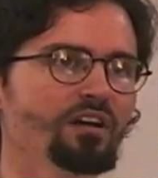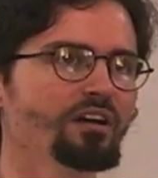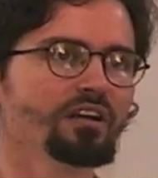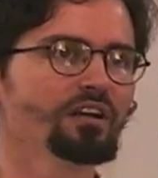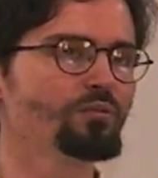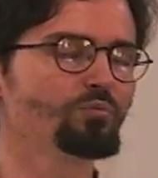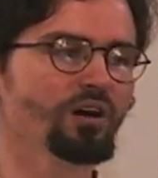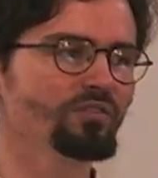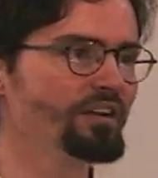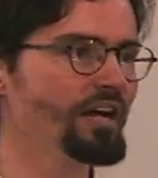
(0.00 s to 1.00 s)
the, the
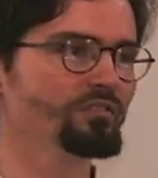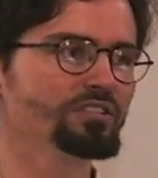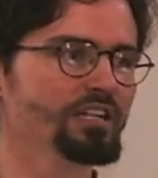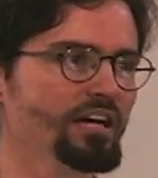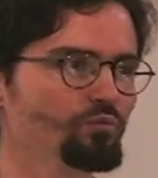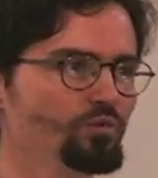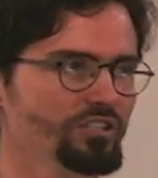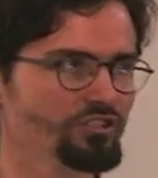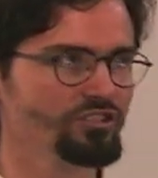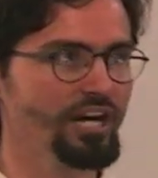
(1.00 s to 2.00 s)
prophet never said
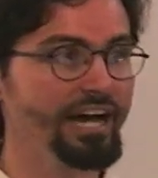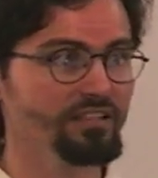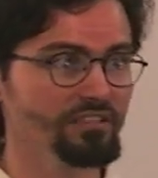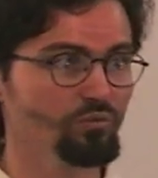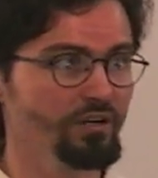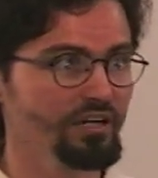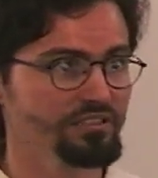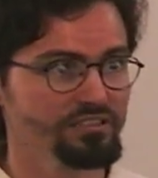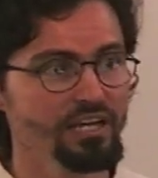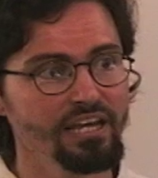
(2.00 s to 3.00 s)
which child it
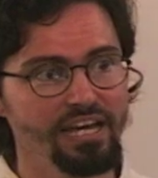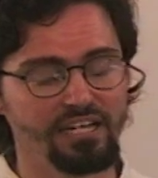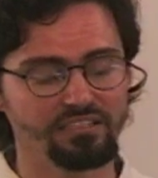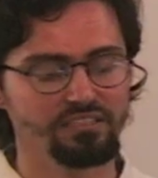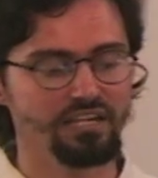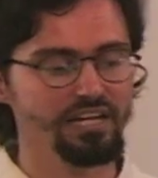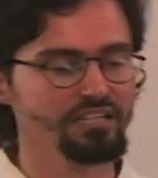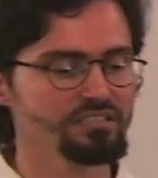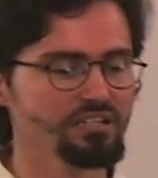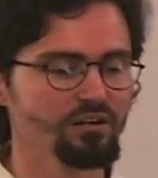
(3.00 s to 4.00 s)
was and it's, and
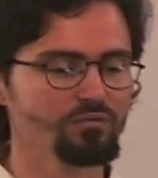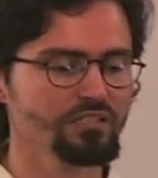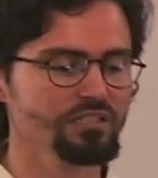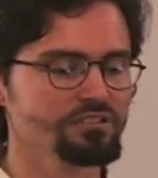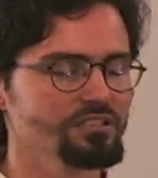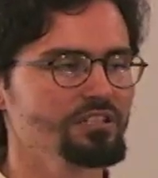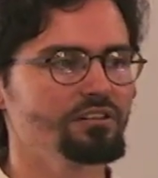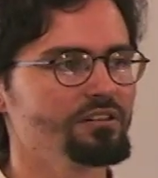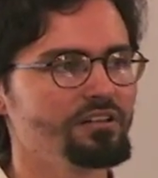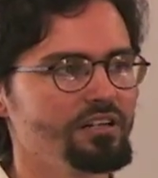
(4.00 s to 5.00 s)
it's not really
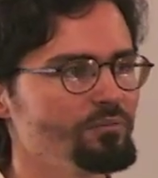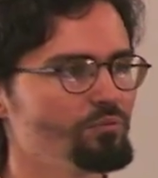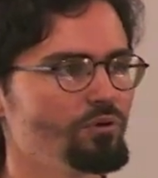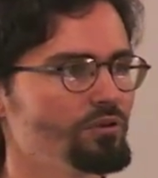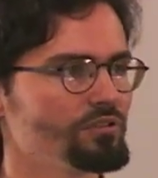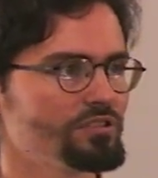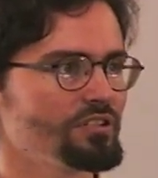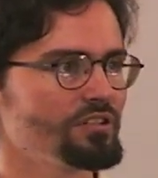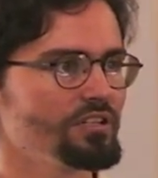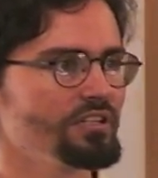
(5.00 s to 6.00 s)
considered important
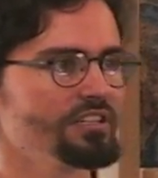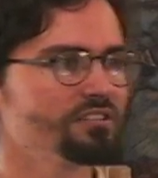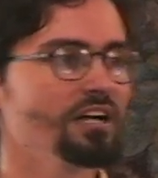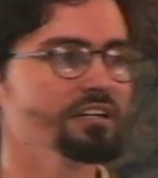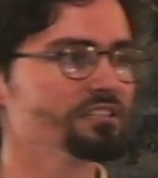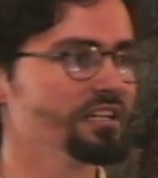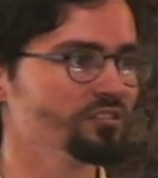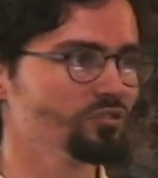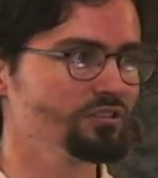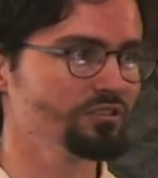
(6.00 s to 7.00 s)
to the, it's not
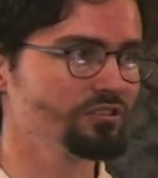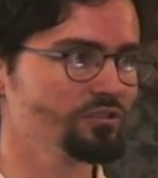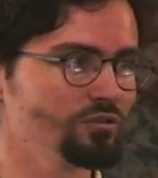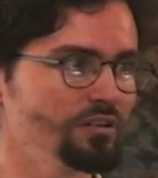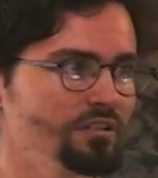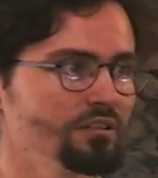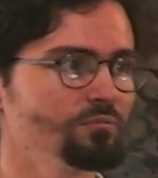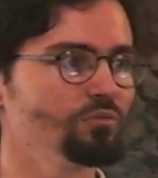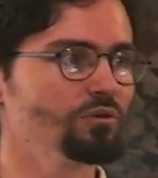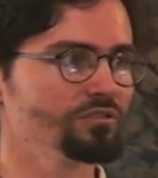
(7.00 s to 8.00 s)
essential to the story. The
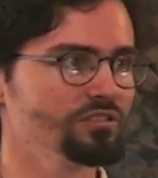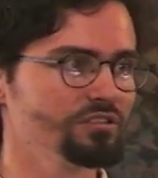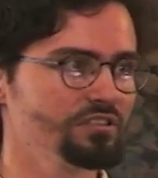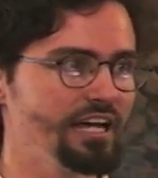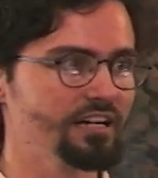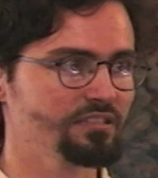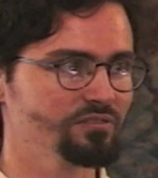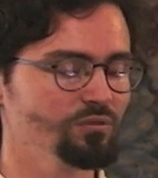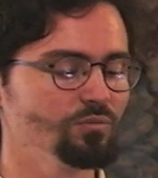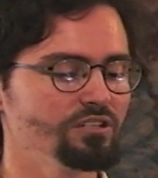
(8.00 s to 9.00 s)
importance is the act of
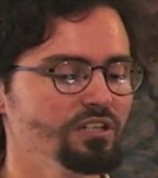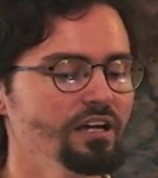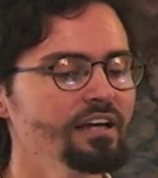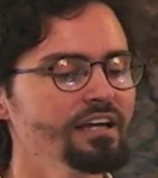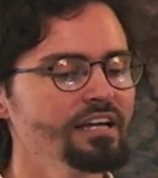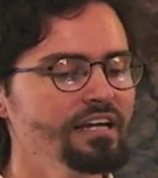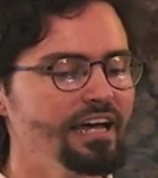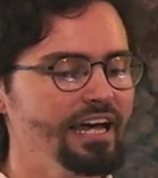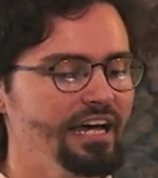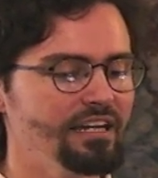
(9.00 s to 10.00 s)
submission.
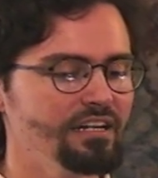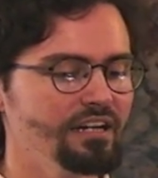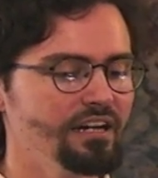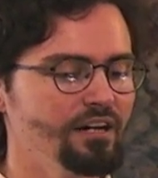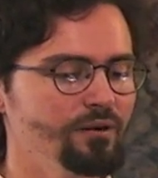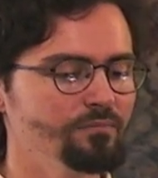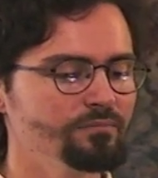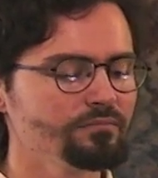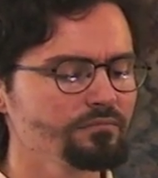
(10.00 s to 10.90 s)
And um,